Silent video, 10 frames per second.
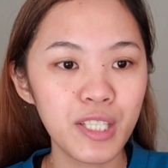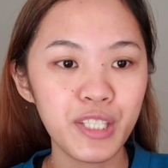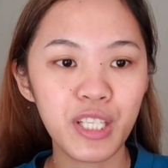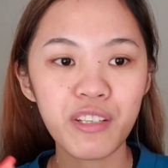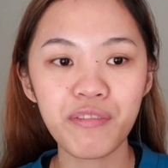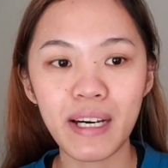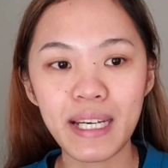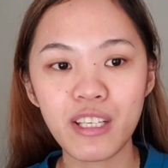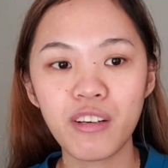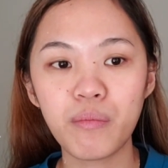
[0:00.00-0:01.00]

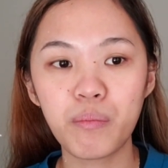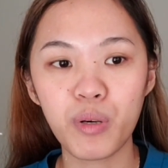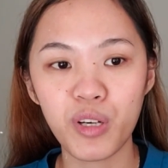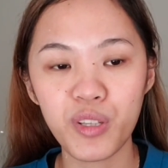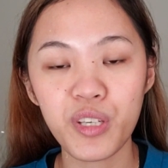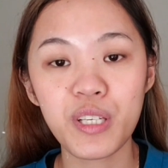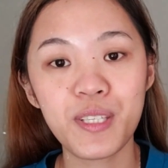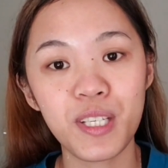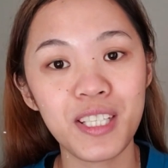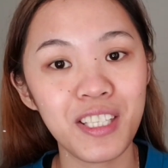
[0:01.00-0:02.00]
certified birth
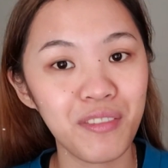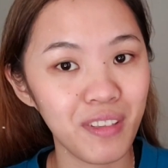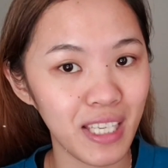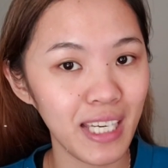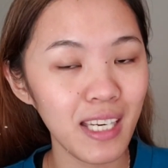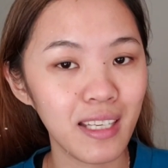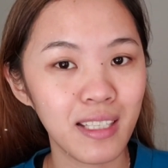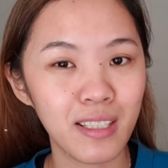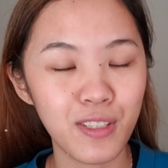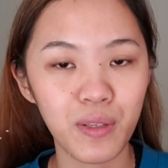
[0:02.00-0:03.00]
certificate.
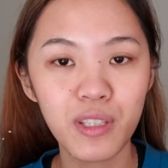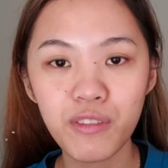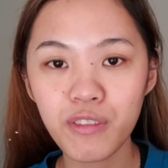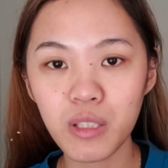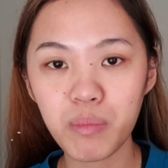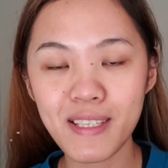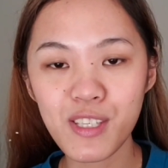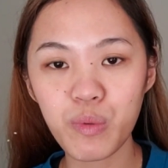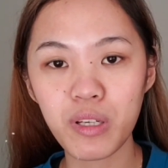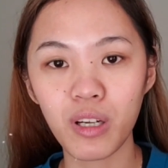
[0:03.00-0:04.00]
So in the
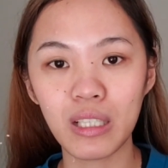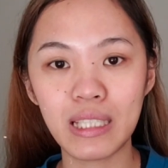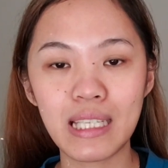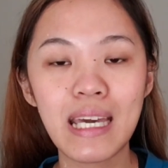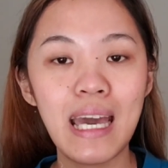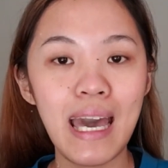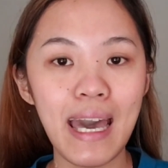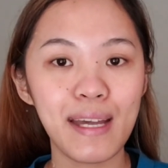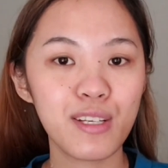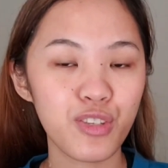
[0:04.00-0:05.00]
Philippines, we call it
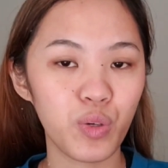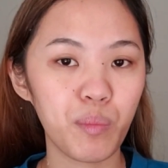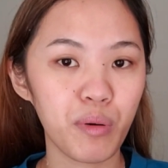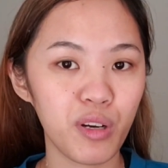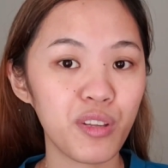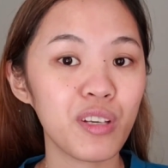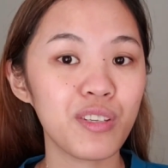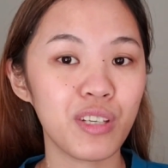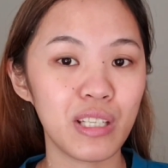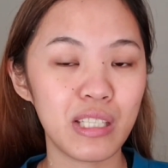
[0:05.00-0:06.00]
NSO birth
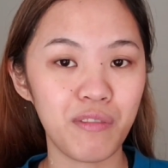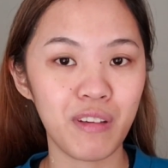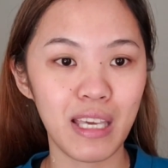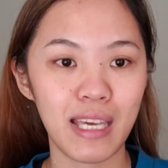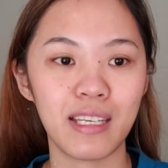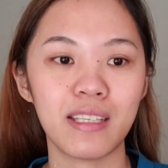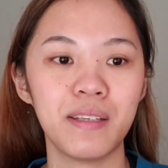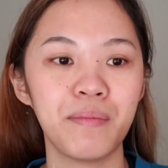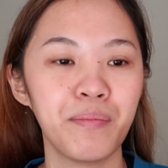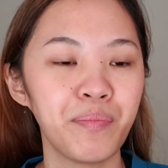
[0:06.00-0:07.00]
certificate.
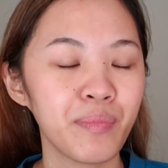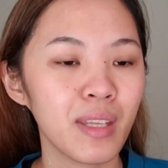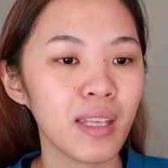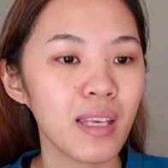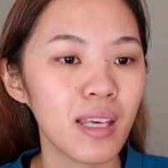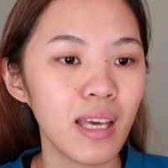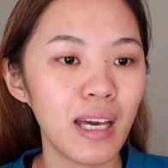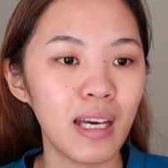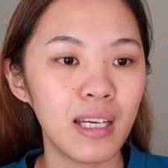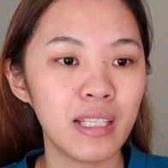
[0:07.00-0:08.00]

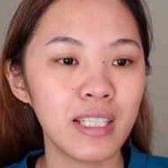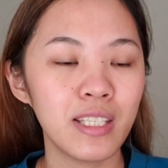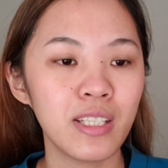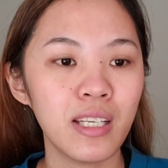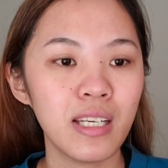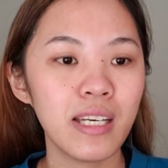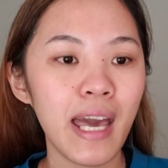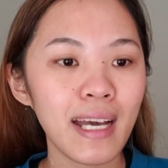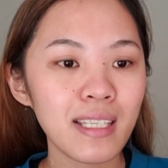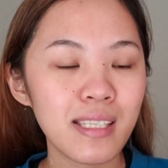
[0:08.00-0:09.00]
And
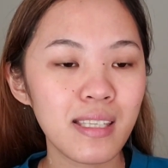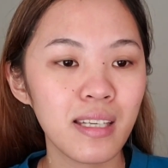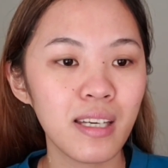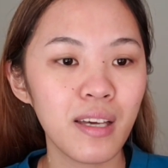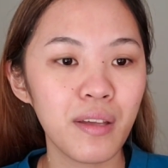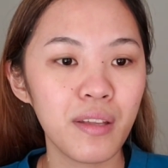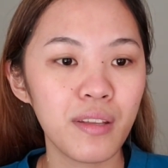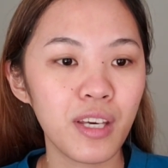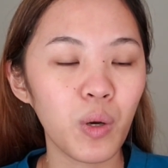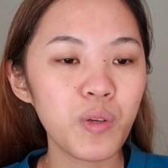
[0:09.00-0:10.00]
next,
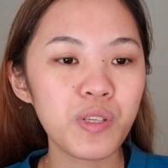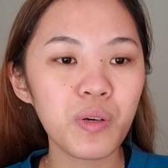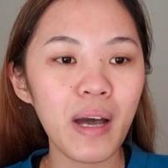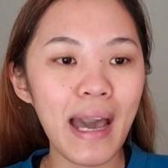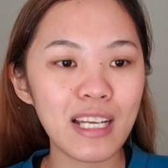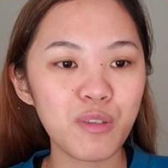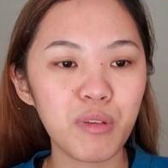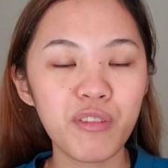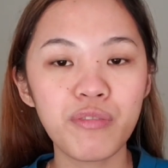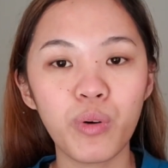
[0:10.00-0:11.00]
they also asked
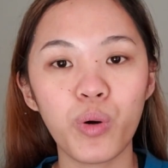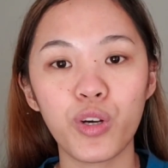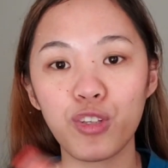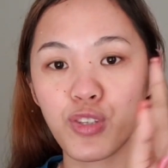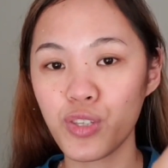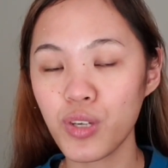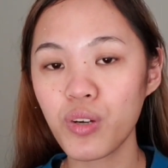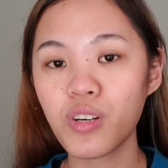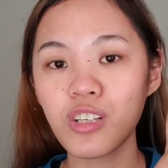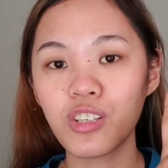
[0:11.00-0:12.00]
me for
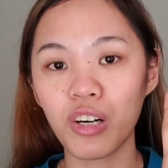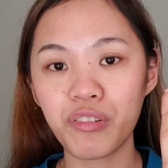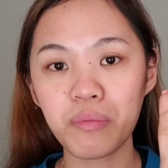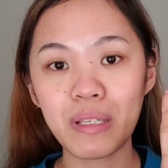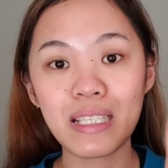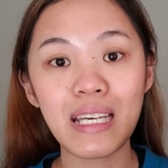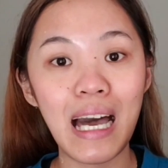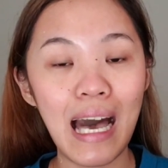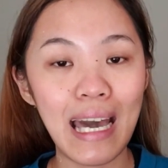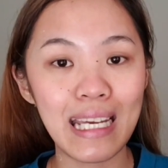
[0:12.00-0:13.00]
two government
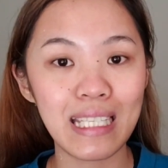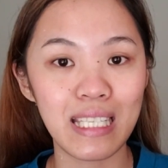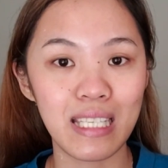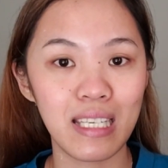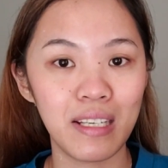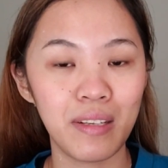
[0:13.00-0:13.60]
ID